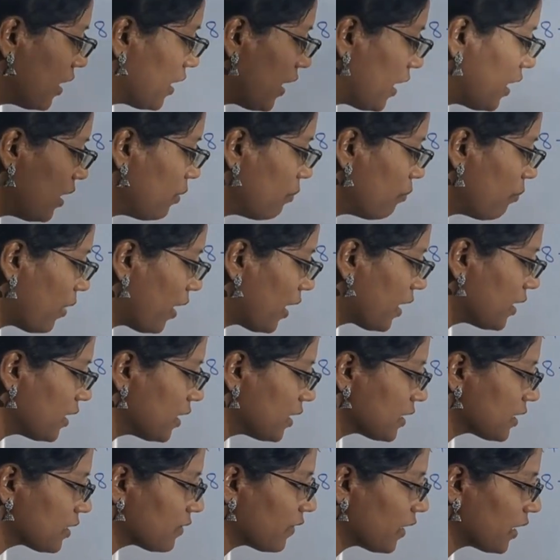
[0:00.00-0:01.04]
N
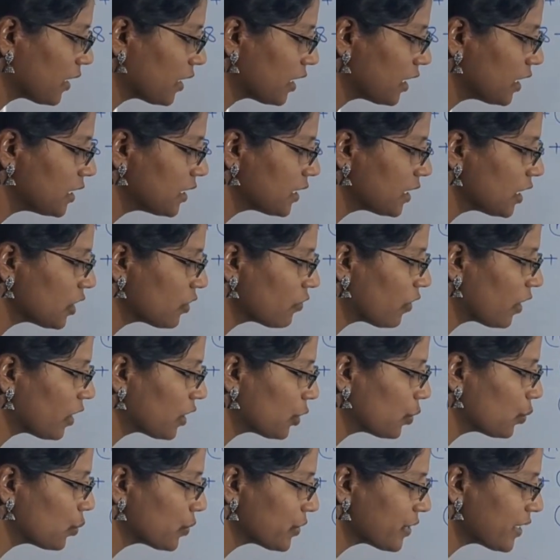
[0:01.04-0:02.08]
minus 1 is equal to